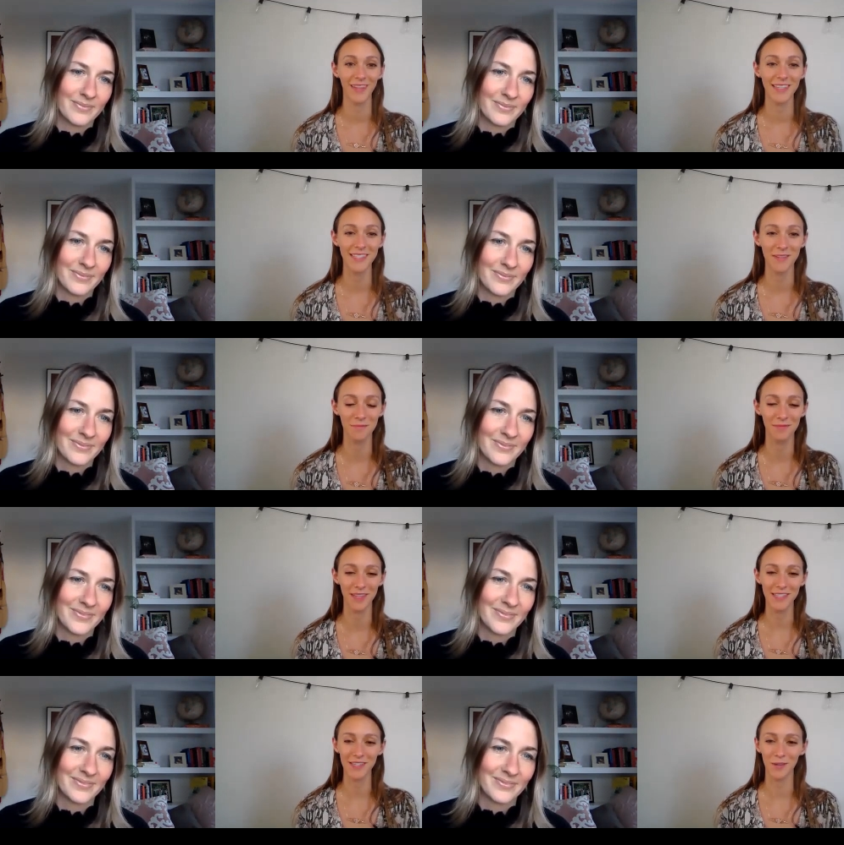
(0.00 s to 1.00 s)
Speaker 1: That's a
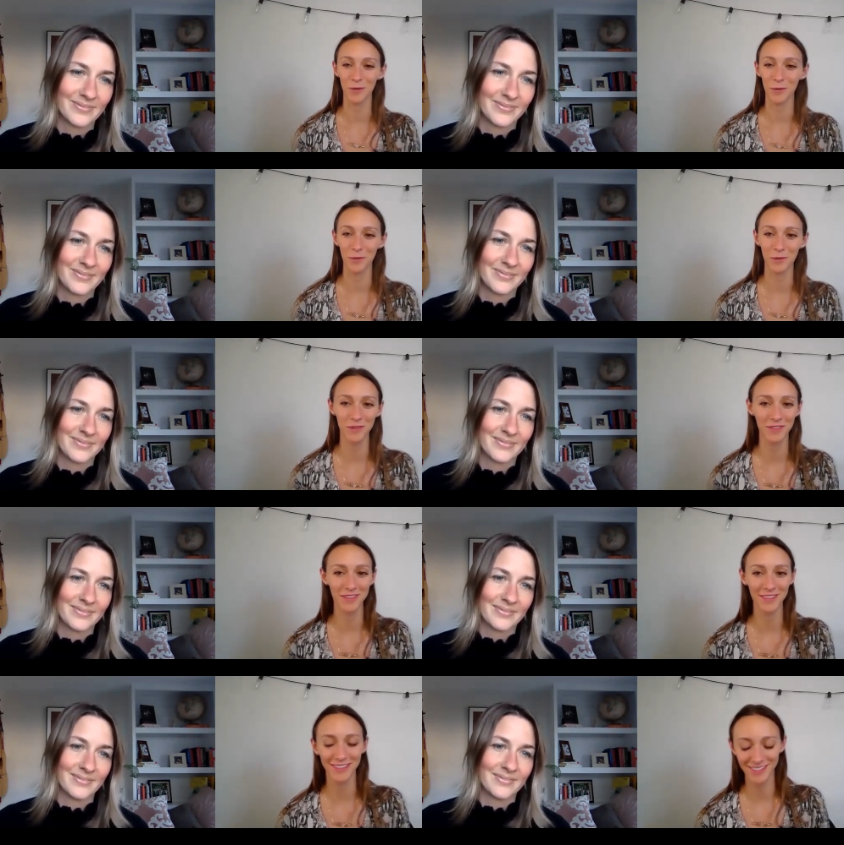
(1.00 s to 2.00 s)
that's a
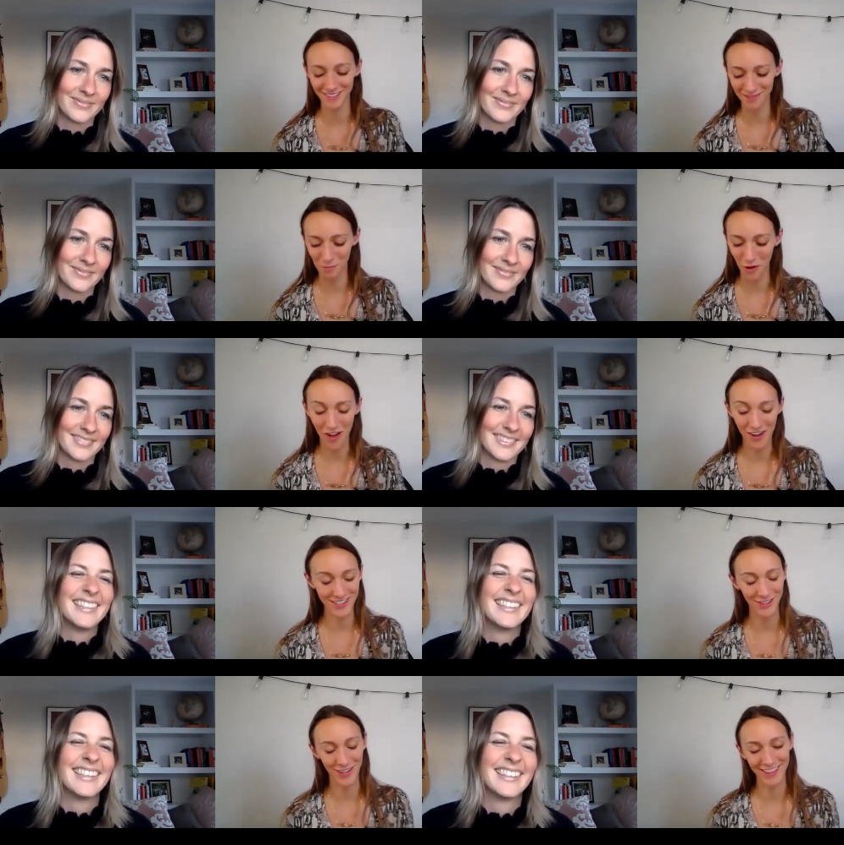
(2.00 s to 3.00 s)
whole
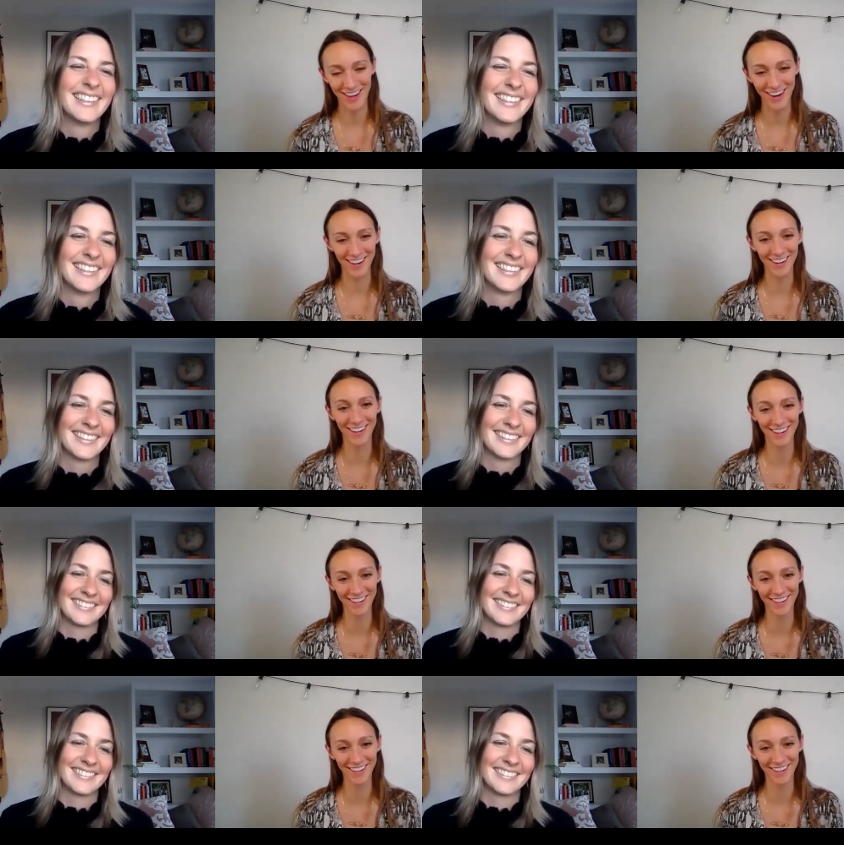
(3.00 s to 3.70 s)
box right there.